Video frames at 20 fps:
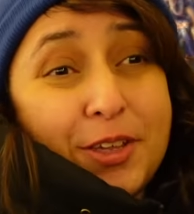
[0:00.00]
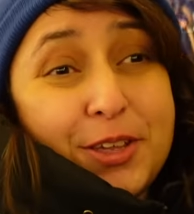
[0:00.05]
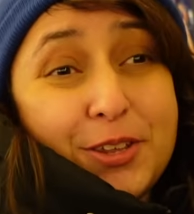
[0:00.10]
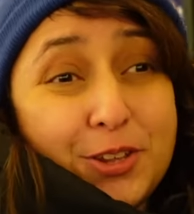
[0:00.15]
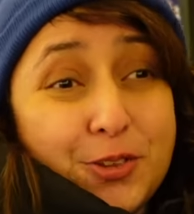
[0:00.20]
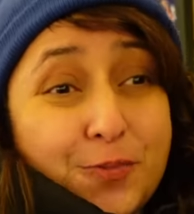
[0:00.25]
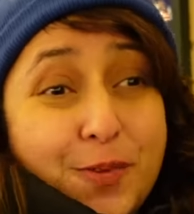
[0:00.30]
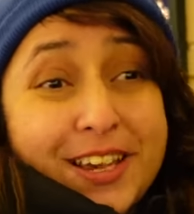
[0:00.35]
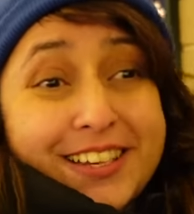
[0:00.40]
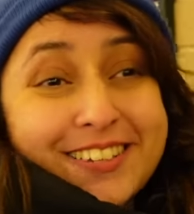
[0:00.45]

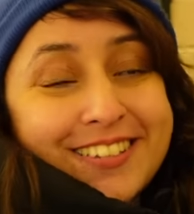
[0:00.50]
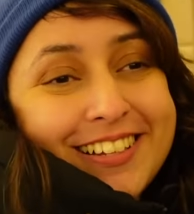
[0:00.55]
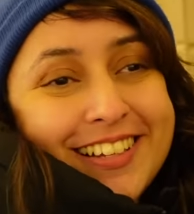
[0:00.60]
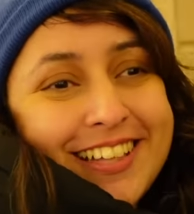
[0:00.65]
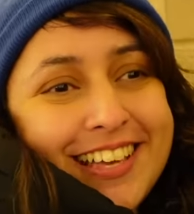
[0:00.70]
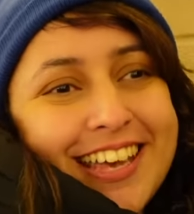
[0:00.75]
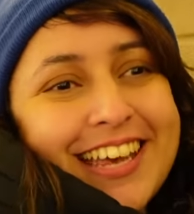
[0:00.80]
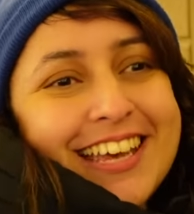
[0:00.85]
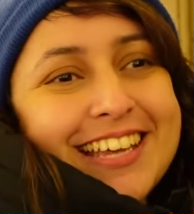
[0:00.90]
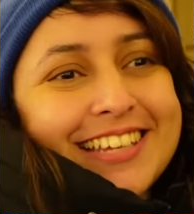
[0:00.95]
this is
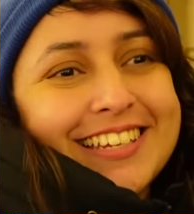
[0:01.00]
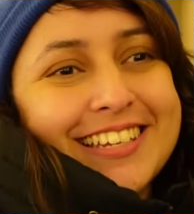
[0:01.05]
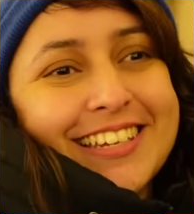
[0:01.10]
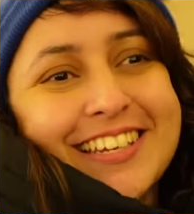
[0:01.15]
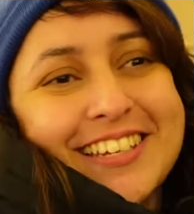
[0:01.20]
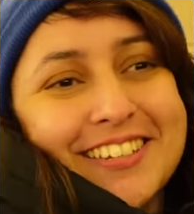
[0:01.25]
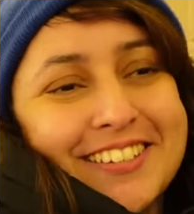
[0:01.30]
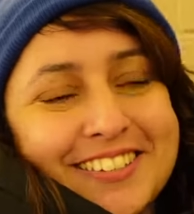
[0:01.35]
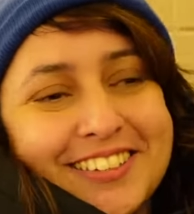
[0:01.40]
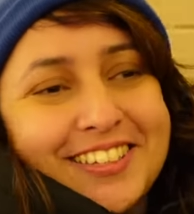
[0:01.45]
basically it.
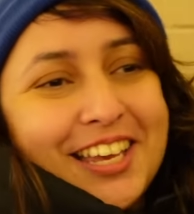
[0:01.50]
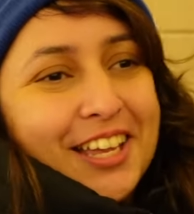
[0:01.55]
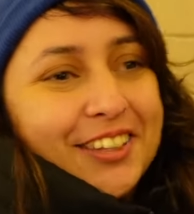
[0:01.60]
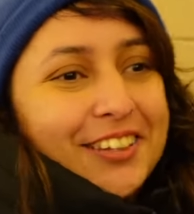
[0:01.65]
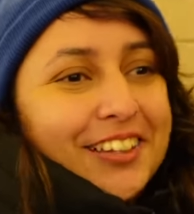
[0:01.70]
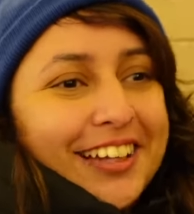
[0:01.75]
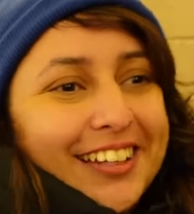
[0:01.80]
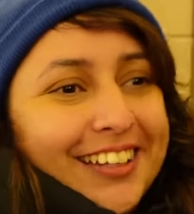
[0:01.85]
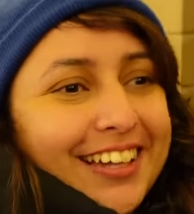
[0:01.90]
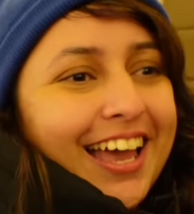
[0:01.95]
It's the end
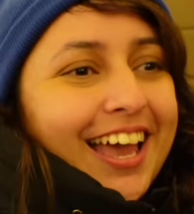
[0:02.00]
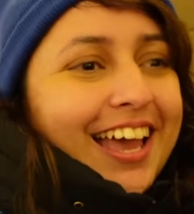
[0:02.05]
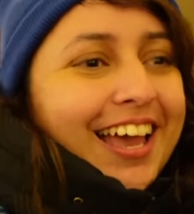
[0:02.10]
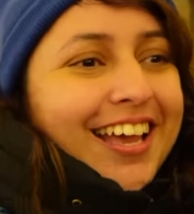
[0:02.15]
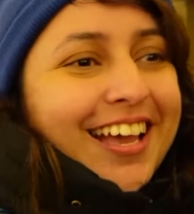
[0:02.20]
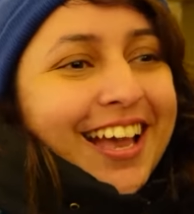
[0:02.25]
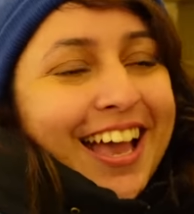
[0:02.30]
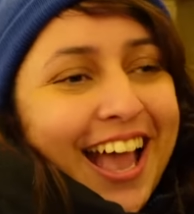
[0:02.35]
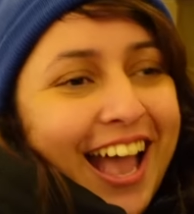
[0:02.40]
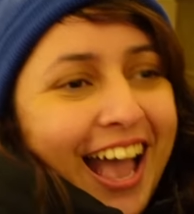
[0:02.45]
of the day.